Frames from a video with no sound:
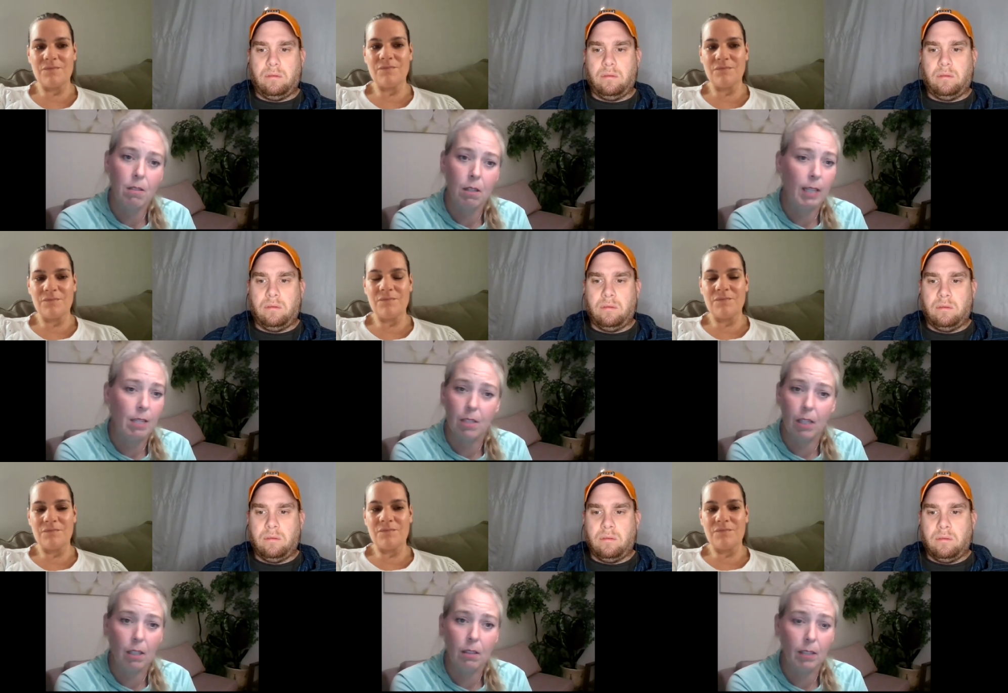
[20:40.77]
Speaker 1: and that's
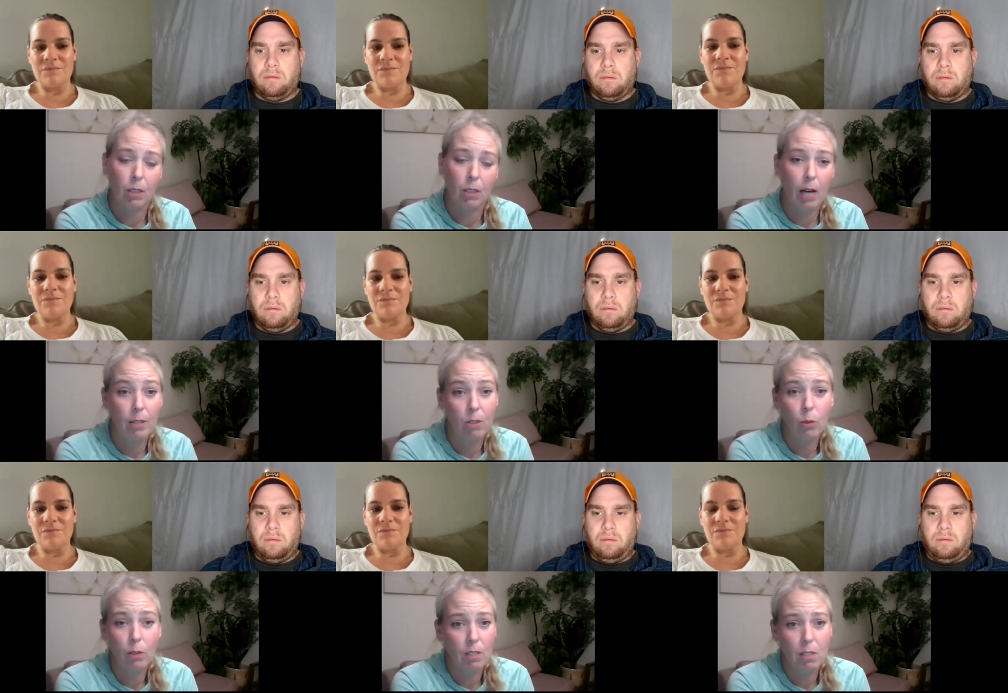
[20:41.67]
it because I don't I know
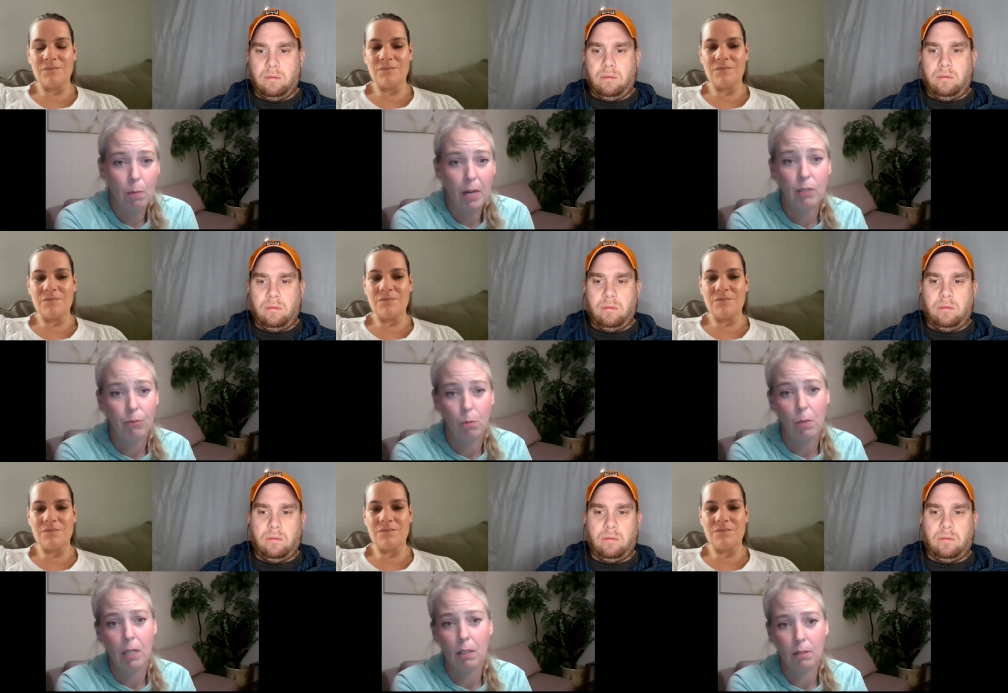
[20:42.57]
it's best for
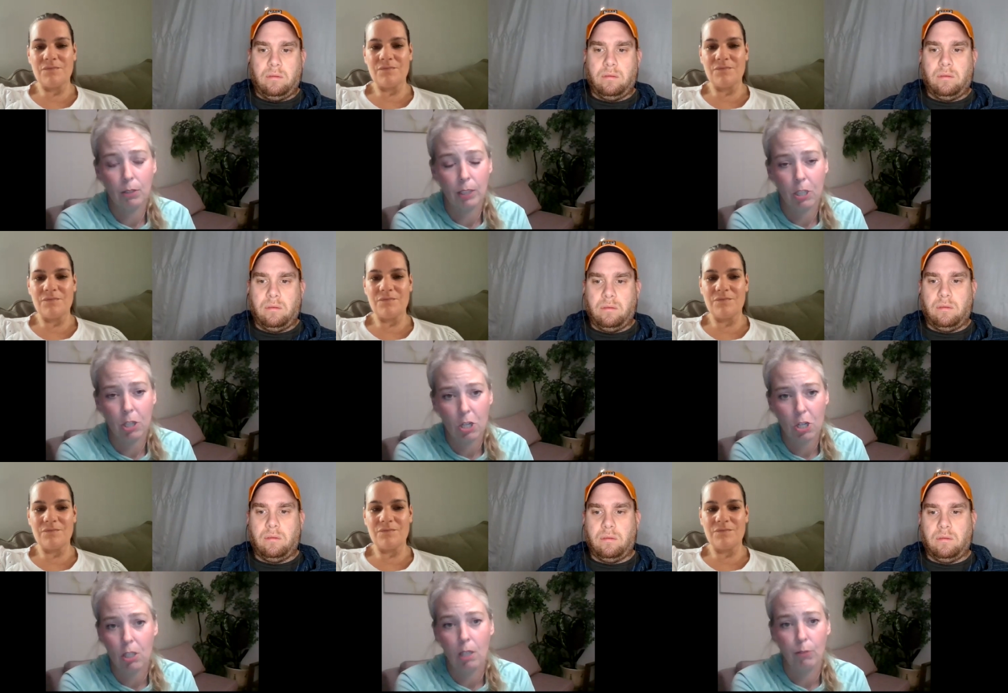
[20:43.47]
me for digestion
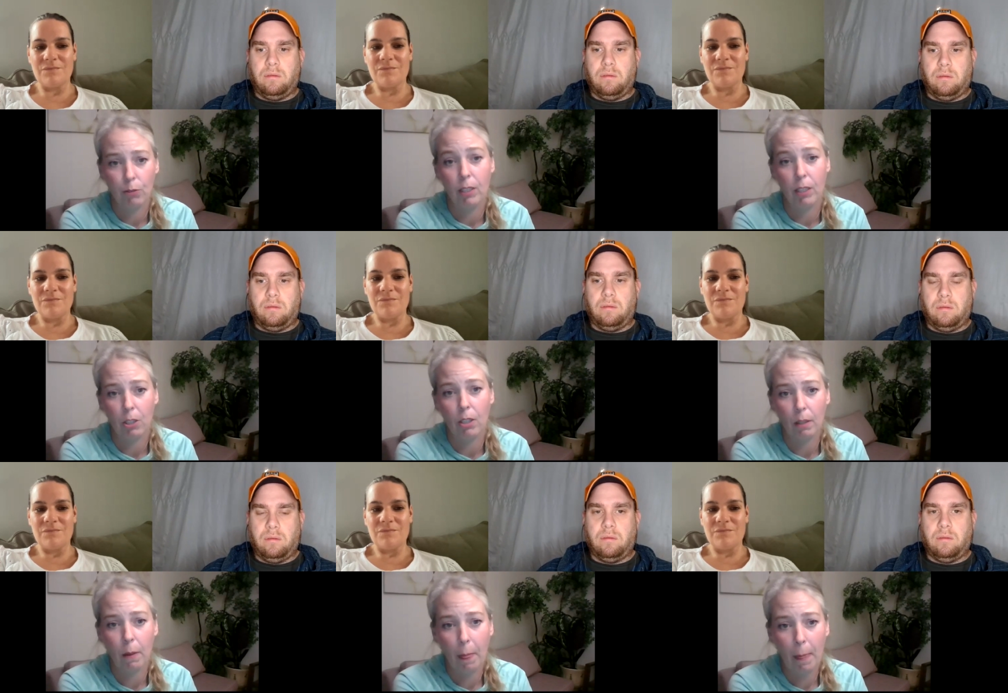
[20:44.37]
and for feeling good.
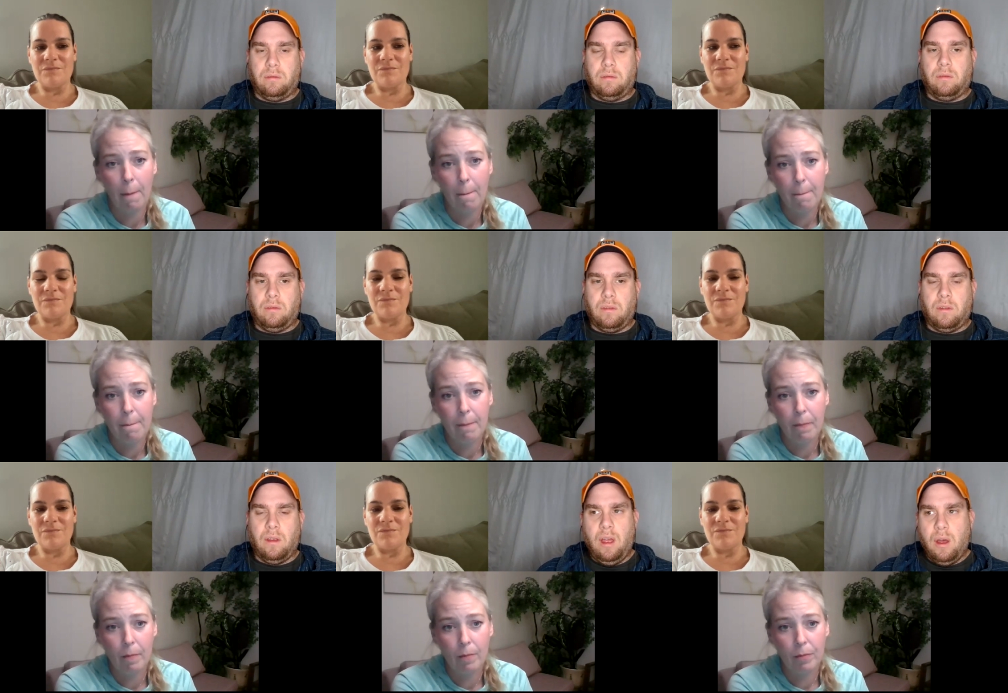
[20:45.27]

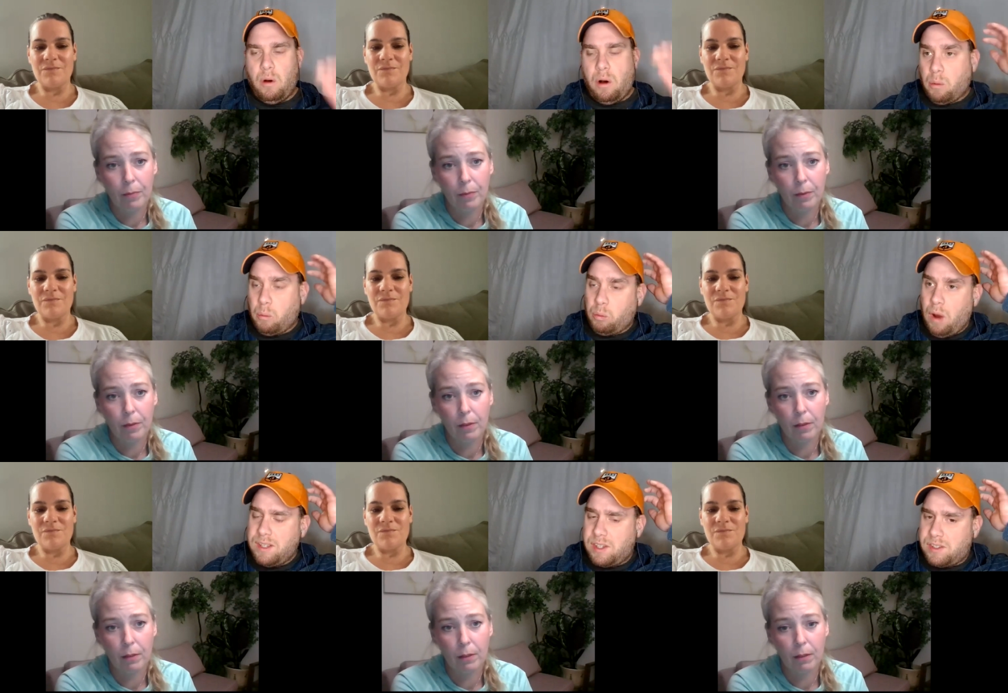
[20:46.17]
Speaker 2: Well,
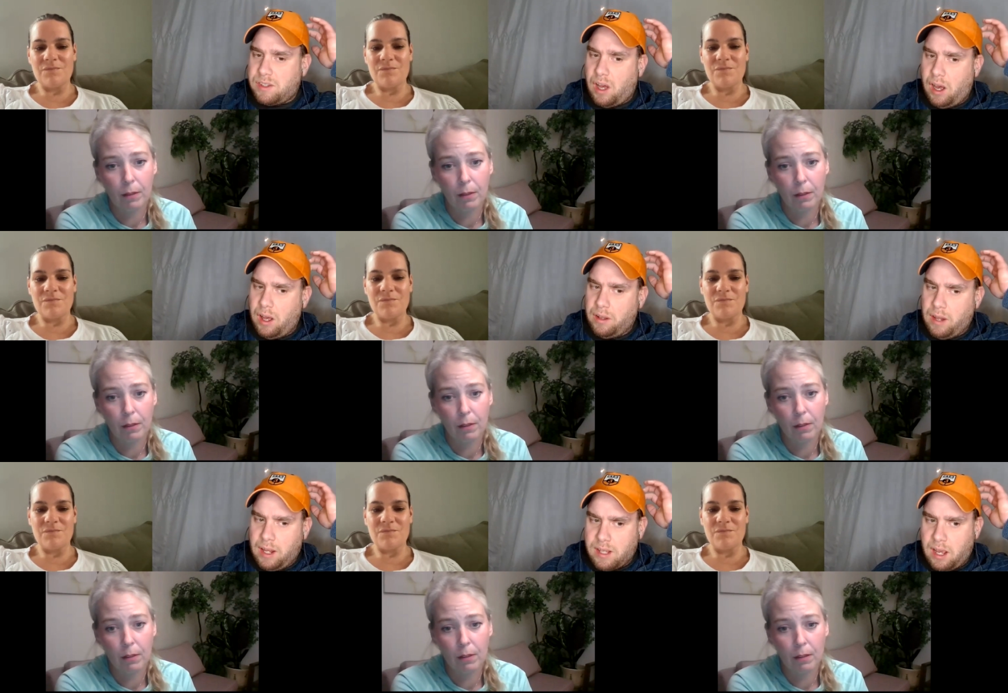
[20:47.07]
rice is uh
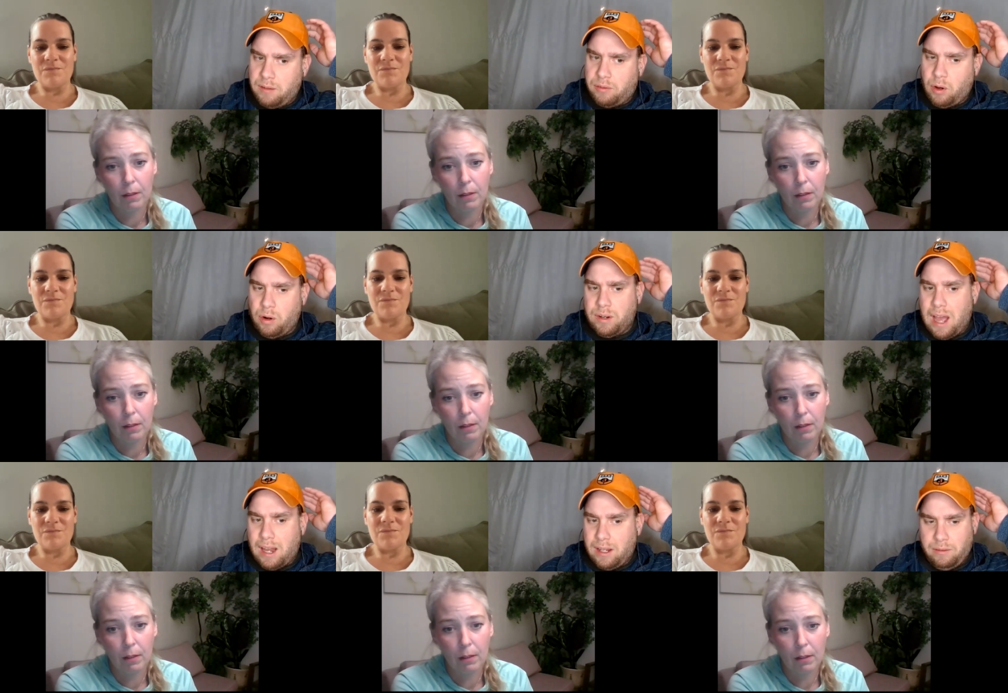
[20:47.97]
anti or
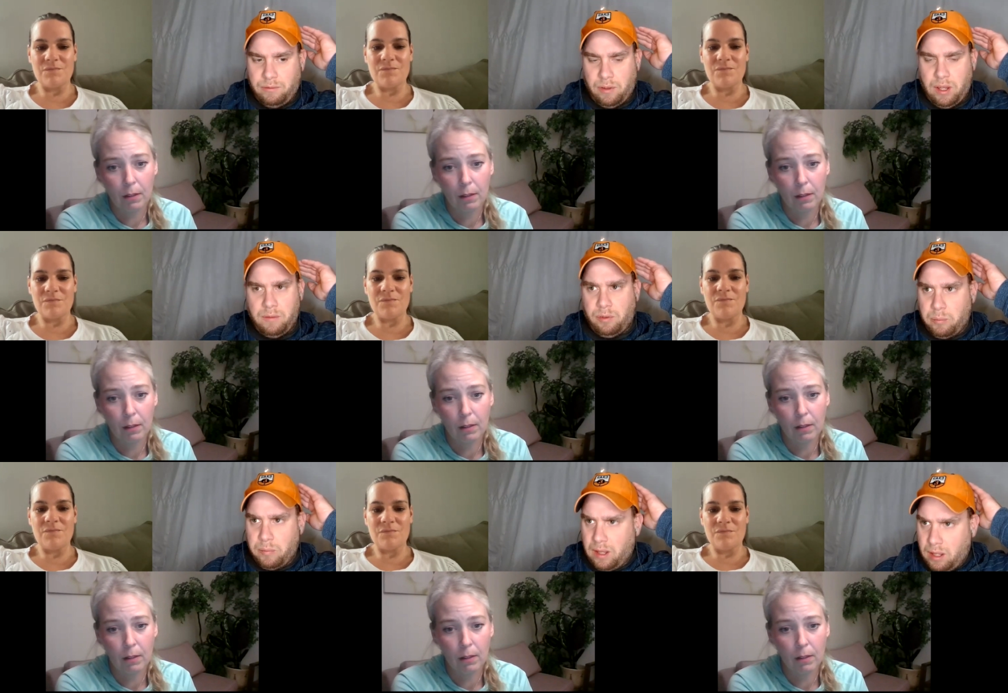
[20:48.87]
not inf-
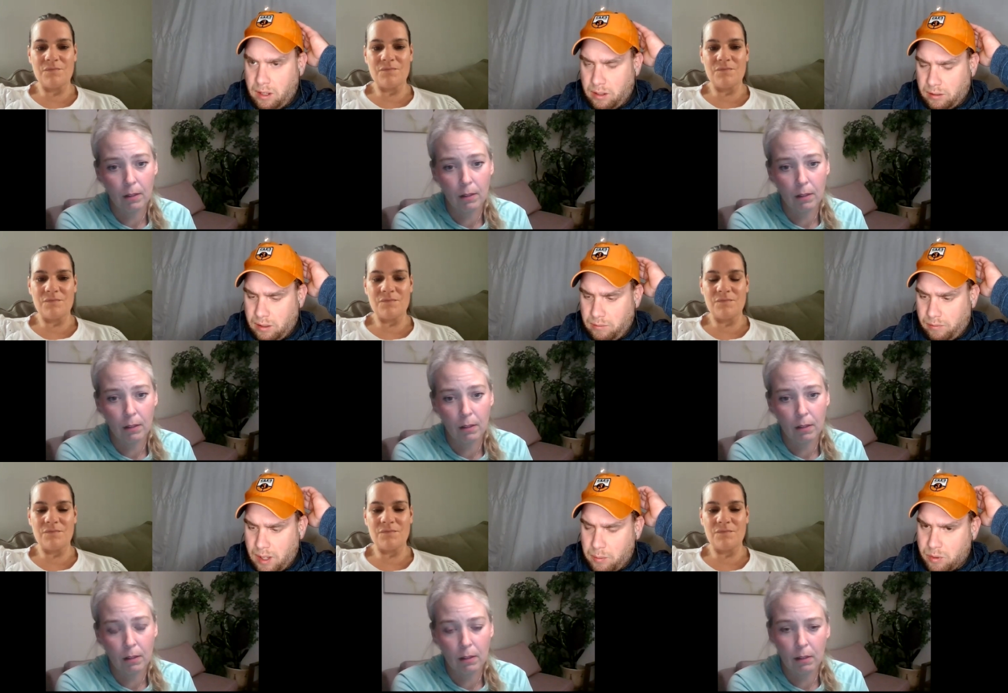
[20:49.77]
infl- uh,
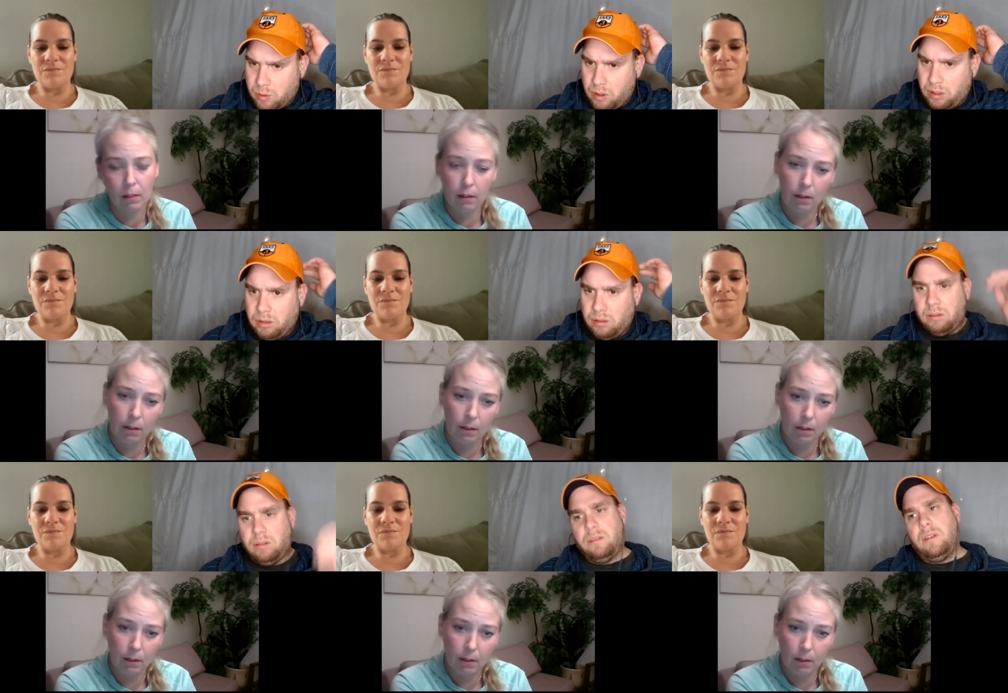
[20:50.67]
inflammatory
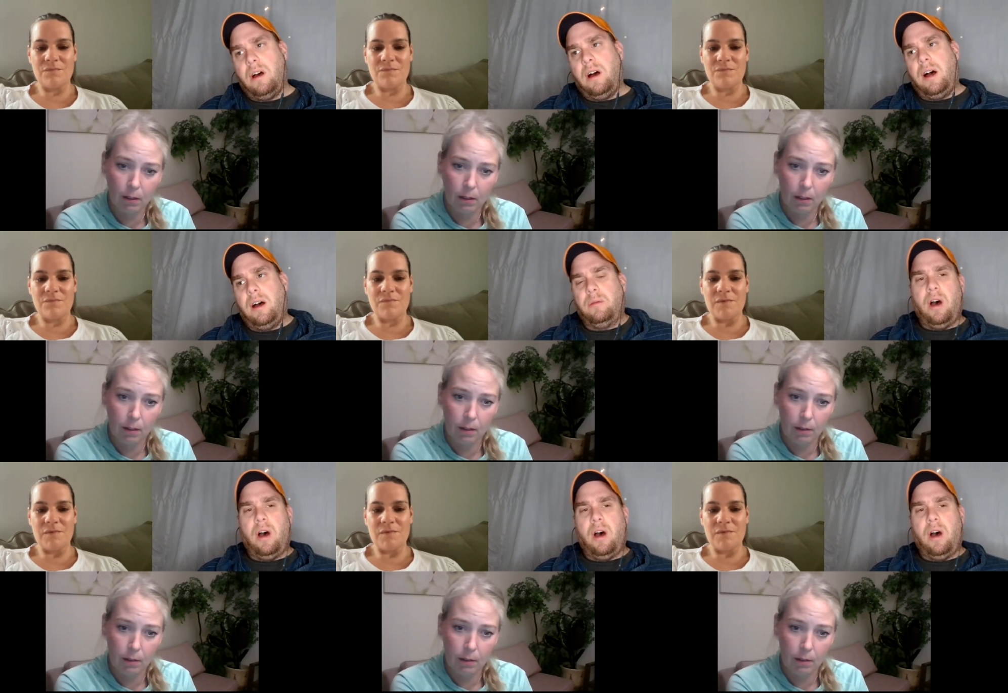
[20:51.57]
uh,